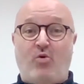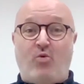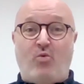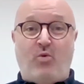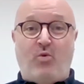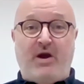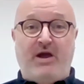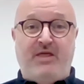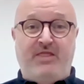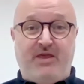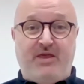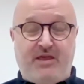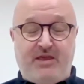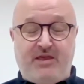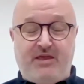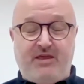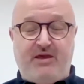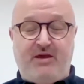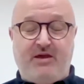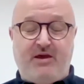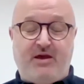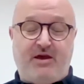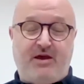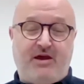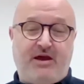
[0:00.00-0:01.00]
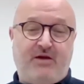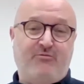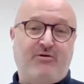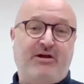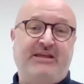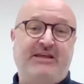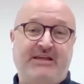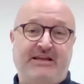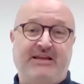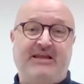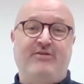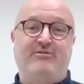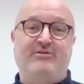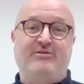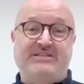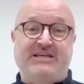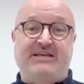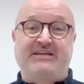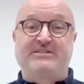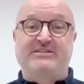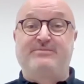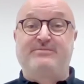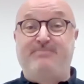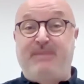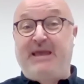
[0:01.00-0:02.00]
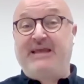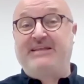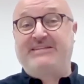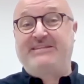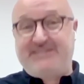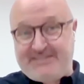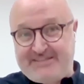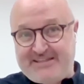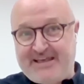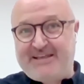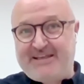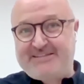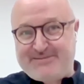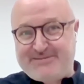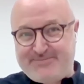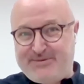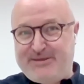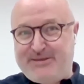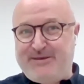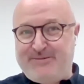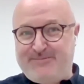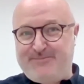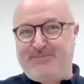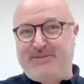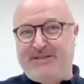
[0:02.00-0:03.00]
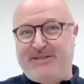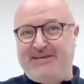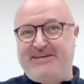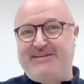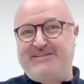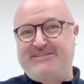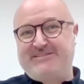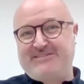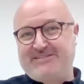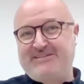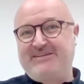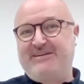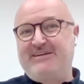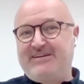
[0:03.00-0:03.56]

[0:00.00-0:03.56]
where the regulator is expecting that to be in place,